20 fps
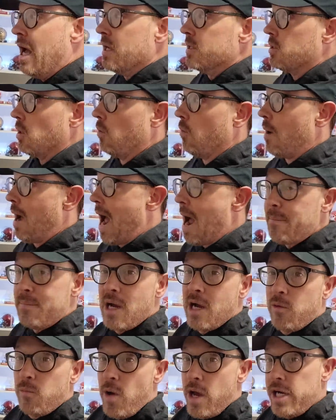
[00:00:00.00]
So I'm
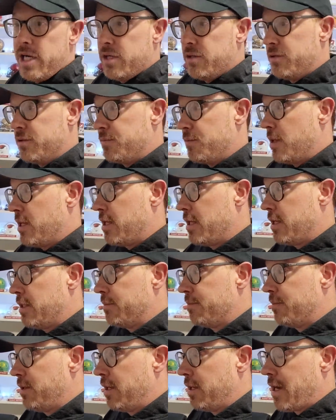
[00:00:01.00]
not ready
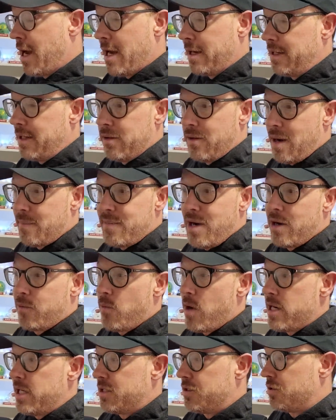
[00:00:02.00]
to, you know, I'm not
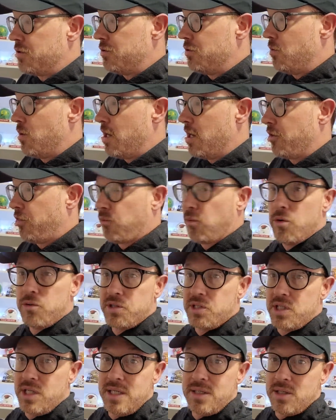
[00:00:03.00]
ready to throw the
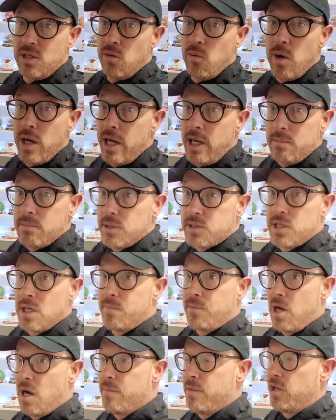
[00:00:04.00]
season away this
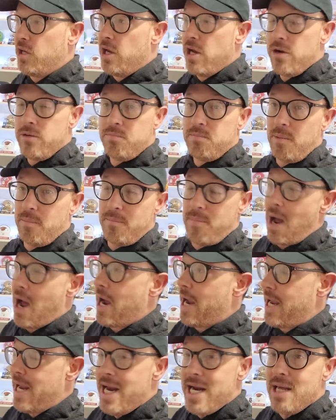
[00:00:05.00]
upcoming year
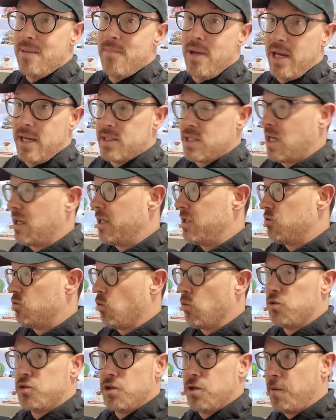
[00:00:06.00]
by any means. I think
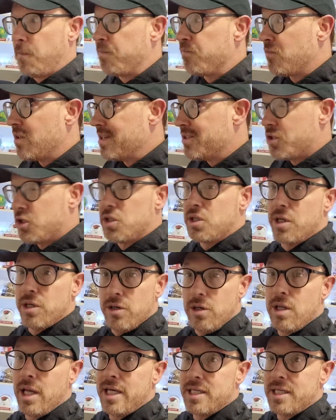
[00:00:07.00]
Georgia still